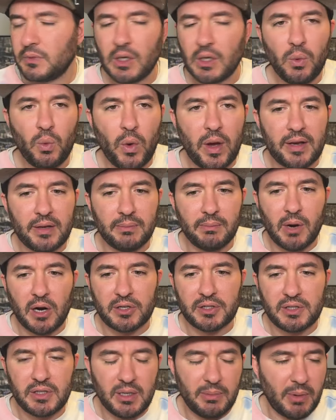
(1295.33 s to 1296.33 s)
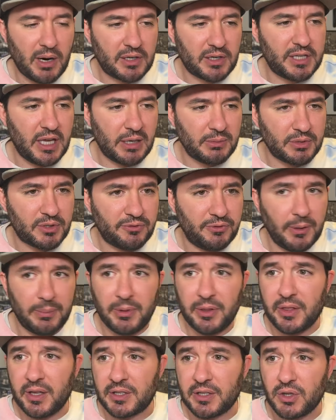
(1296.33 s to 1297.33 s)
when Mark Tatum's
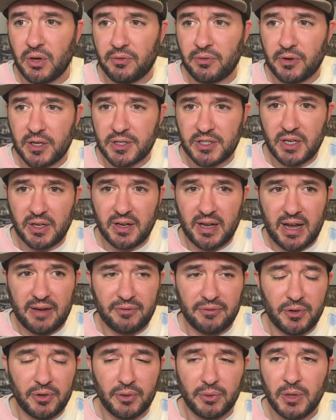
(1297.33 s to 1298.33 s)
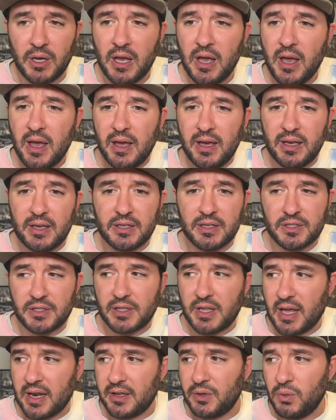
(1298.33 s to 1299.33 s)
flipping things over on Sunday afternoon, is
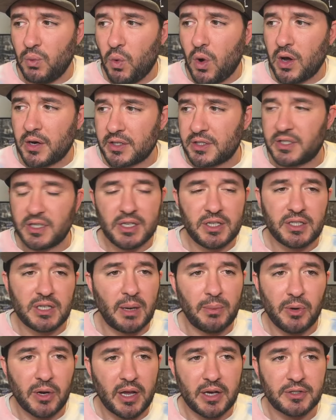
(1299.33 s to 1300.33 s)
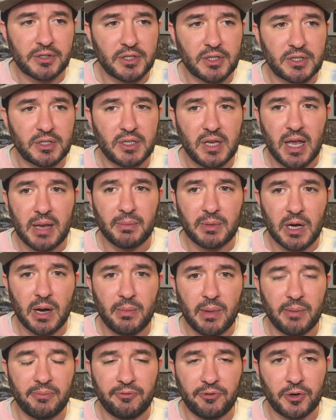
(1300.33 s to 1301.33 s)
that you want to see someone else's name
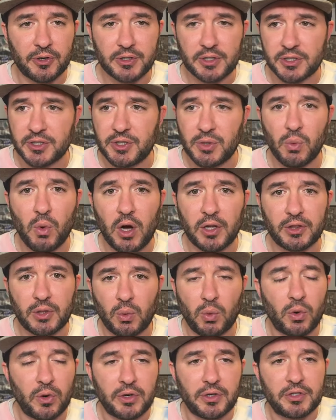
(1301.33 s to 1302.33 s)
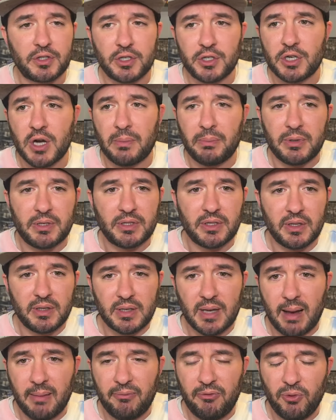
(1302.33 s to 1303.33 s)
come up first because you want the Warriors to jump into the
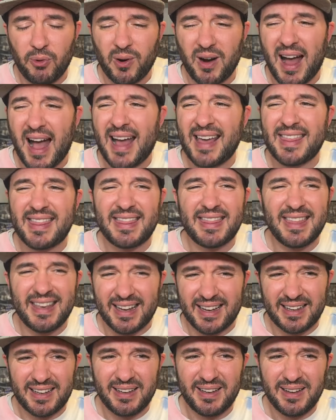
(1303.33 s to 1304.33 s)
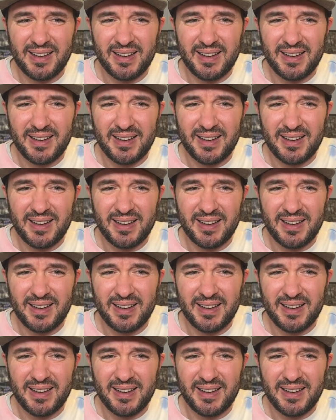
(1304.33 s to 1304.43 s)
top four. I think.